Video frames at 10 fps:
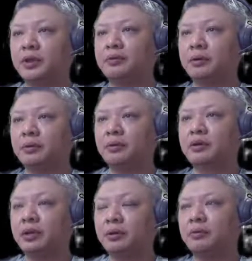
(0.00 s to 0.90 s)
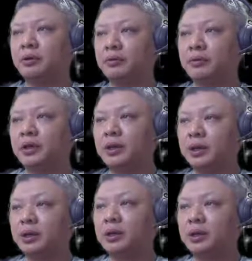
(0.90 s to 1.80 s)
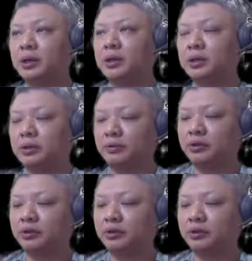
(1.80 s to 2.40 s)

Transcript: If the chariot were over here, the